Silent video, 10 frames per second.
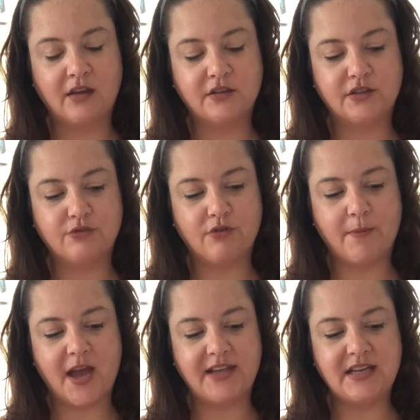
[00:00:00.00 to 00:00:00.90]
This is
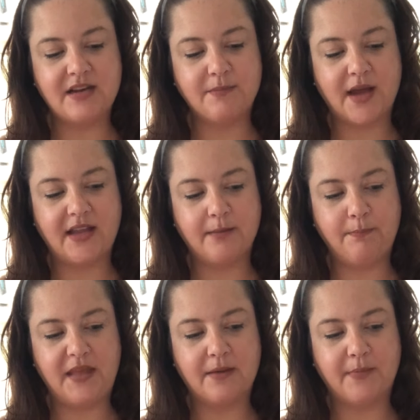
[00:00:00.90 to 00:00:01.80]
reminding of my
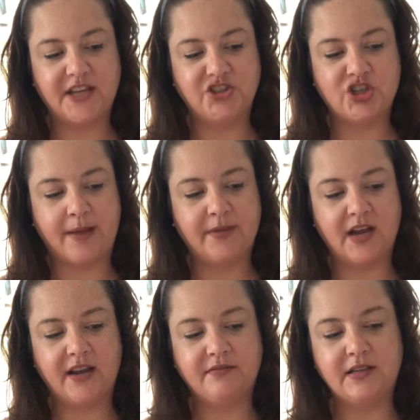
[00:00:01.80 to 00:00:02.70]
me and my
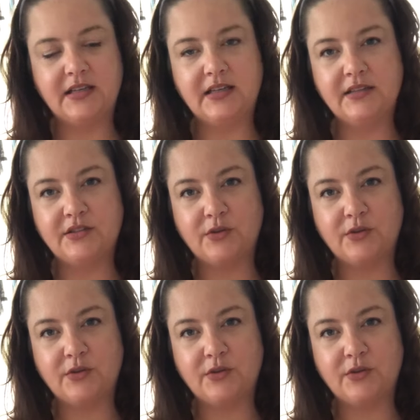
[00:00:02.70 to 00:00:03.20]
Gemini reading.